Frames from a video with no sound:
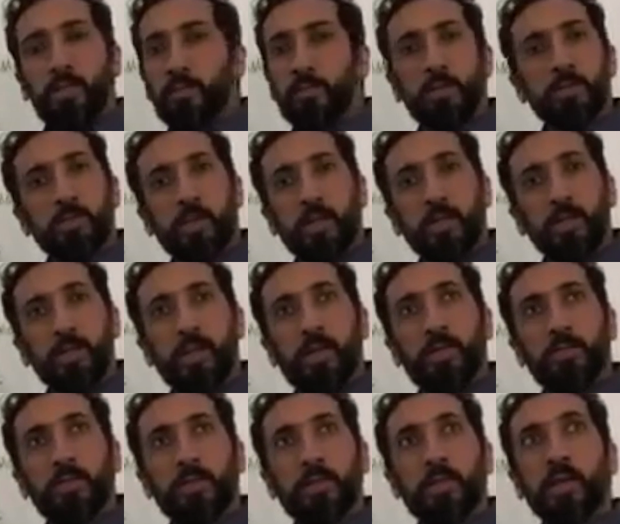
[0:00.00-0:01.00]
MashaAllah. I
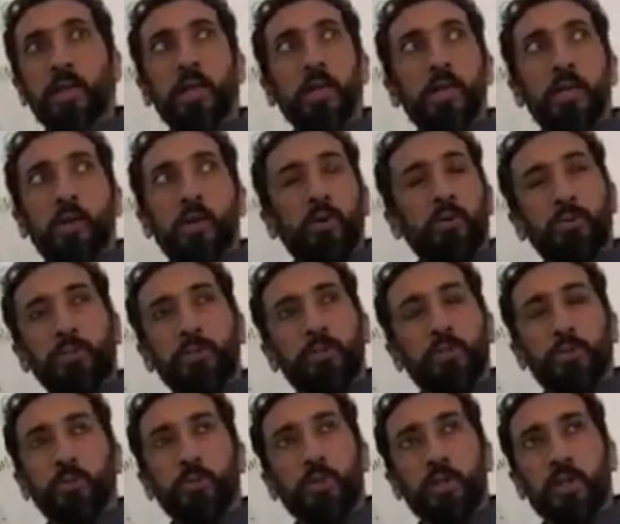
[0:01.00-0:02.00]
was like, only
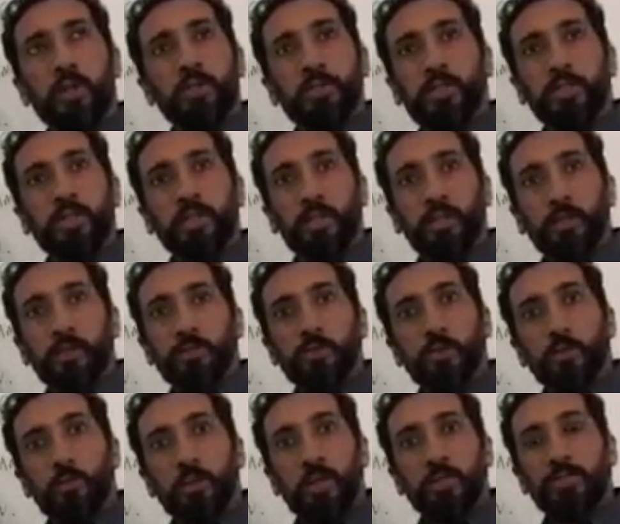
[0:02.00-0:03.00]
2 years and they learned
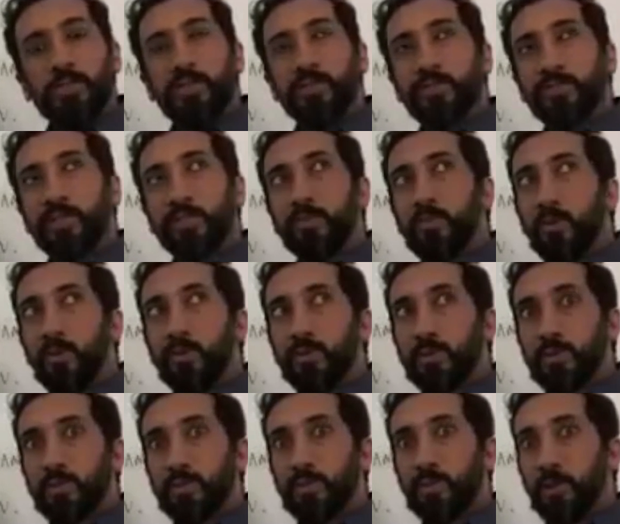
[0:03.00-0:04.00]
so much. And I was like, no,
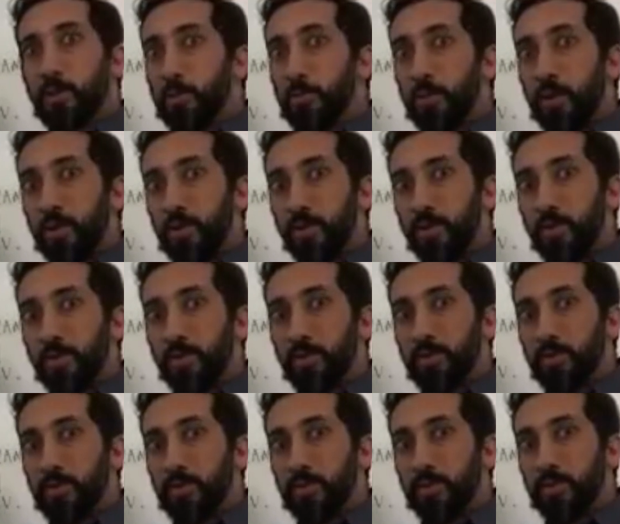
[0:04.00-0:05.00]
this is 3rd month.
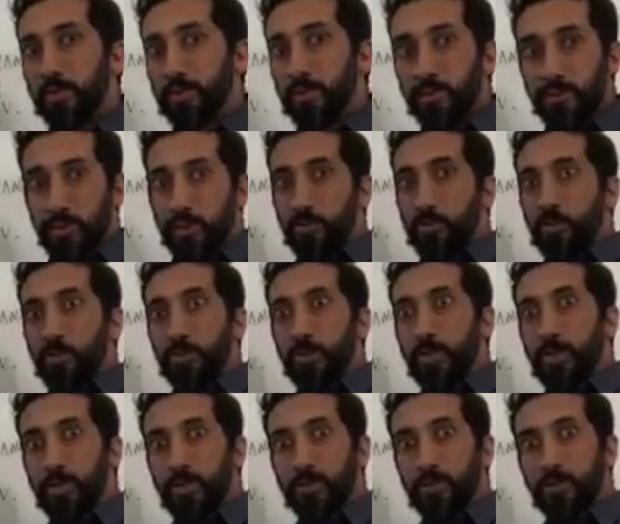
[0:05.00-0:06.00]
This ain't 2
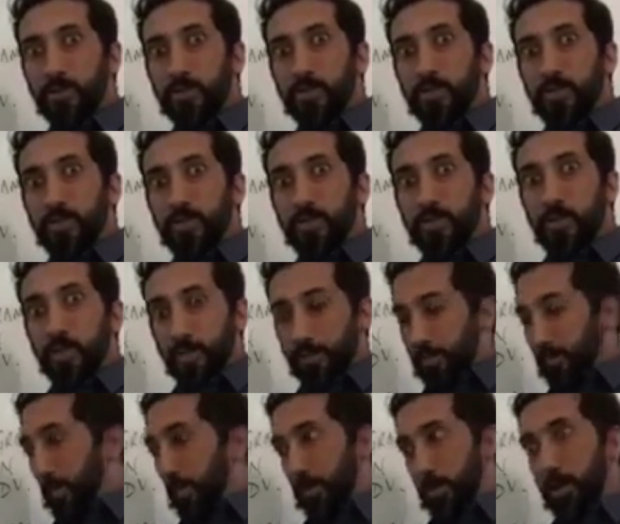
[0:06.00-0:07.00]
years. And
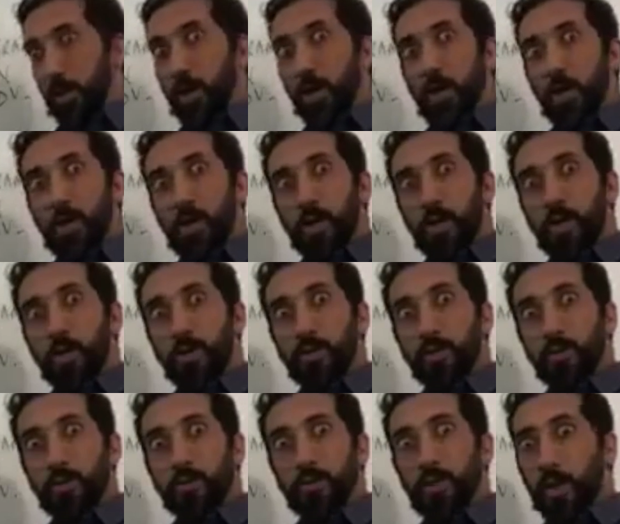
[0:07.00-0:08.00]
they're like, la
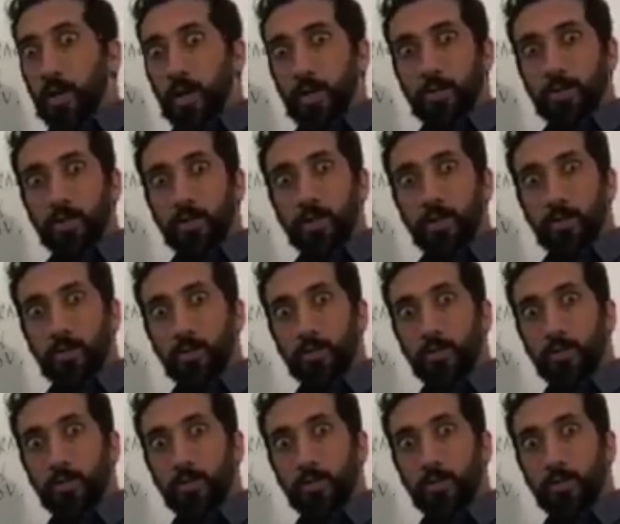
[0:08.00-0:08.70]
athiq,